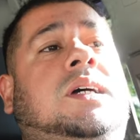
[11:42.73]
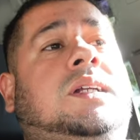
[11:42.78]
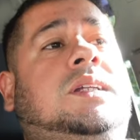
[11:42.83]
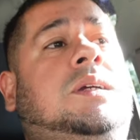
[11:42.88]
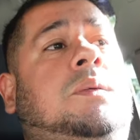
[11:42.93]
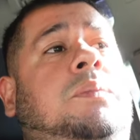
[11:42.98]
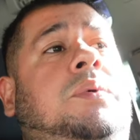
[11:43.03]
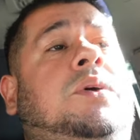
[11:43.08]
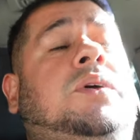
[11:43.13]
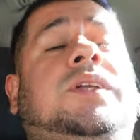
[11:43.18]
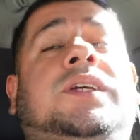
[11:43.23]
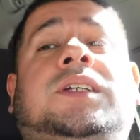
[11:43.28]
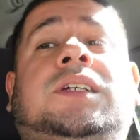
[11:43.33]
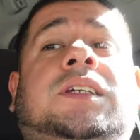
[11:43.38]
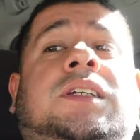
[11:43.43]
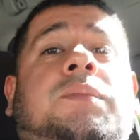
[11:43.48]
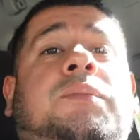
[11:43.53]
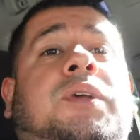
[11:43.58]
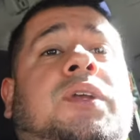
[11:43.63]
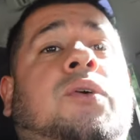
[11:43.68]
to build the
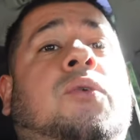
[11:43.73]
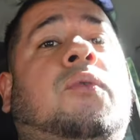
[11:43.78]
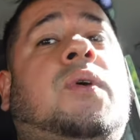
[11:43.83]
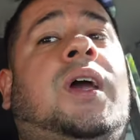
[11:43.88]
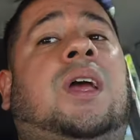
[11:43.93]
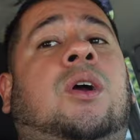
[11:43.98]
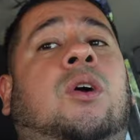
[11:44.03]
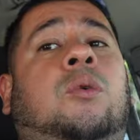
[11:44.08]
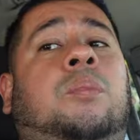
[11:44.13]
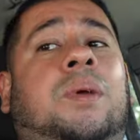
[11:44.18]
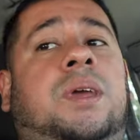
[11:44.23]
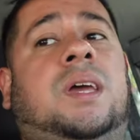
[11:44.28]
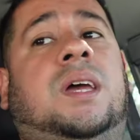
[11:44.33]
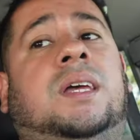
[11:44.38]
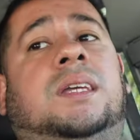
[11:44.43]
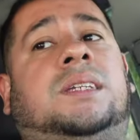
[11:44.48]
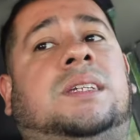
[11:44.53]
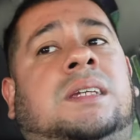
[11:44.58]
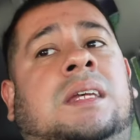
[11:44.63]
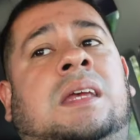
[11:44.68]
system into white
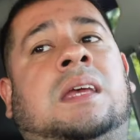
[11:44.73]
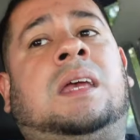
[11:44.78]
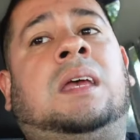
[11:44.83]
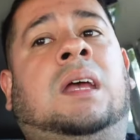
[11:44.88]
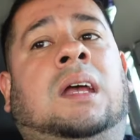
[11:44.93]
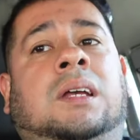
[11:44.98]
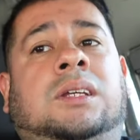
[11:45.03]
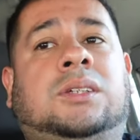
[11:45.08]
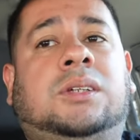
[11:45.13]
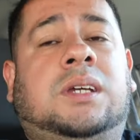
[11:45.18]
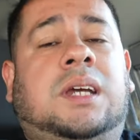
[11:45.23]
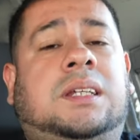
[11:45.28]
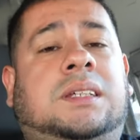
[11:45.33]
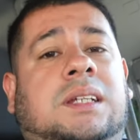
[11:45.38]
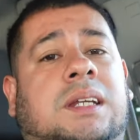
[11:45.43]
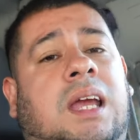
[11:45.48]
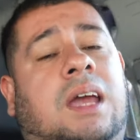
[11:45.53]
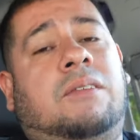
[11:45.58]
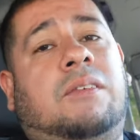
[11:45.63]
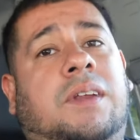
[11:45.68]
OBS, so you guys
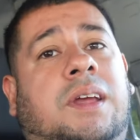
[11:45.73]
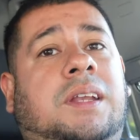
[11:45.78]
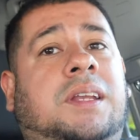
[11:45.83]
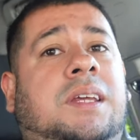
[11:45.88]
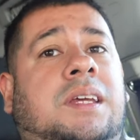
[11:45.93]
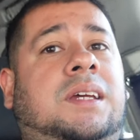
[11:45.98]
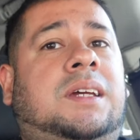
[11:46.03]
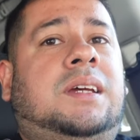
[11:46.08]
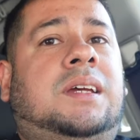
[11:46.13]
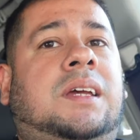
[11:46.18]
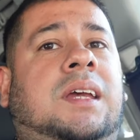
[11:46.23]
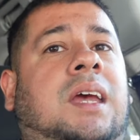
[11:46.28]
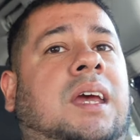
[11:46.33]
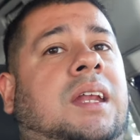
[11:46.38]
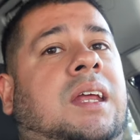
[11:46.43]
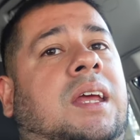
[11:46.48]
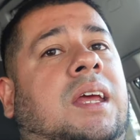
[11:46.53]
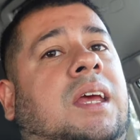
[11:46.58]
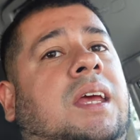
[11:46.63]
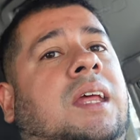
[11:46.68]
can have an idea, and
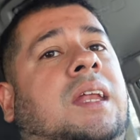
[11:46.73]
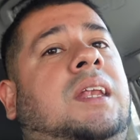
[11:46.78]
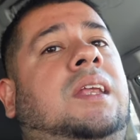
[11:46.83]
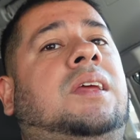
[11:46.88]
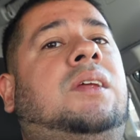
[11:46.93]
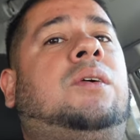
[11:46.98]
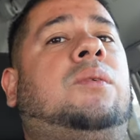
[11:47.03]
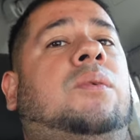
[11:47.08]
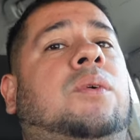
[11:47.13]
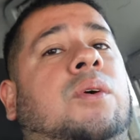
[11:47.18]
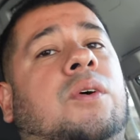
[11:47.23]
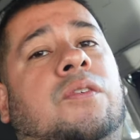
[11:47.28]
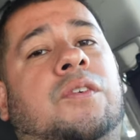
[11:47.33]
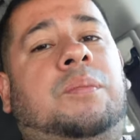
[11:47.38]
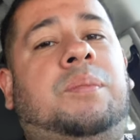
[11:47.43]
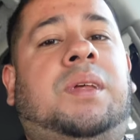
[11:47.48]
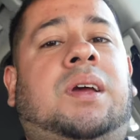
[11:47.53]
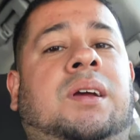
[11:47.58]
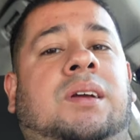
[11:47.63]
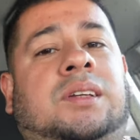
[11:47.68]
then, you know, we'll go
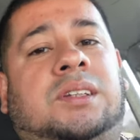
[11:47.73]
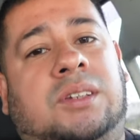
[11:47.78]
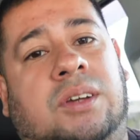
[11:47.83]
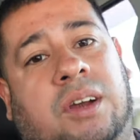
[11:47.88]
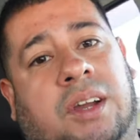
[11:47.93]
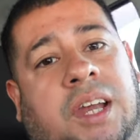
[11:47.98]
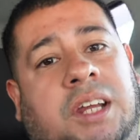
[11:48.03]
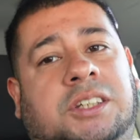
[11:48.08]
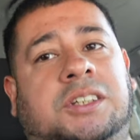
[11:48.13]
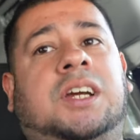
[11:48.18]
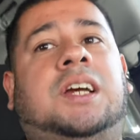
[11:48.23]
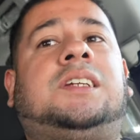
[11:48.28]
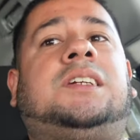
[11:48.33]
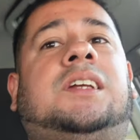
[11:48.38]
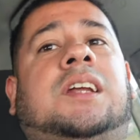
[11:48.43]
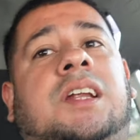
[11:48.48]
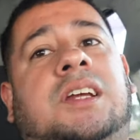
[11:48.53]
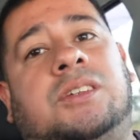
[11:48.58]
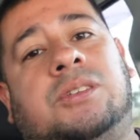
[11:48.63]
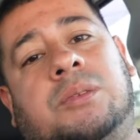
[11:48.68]
from there. So I'll catch you guys on
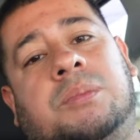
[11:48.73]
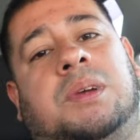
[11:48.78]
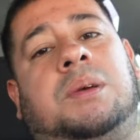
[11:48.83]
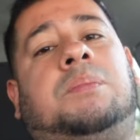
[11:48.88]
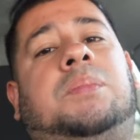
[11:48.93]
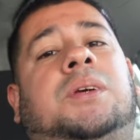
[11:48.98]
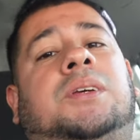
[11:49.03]
the next one, man.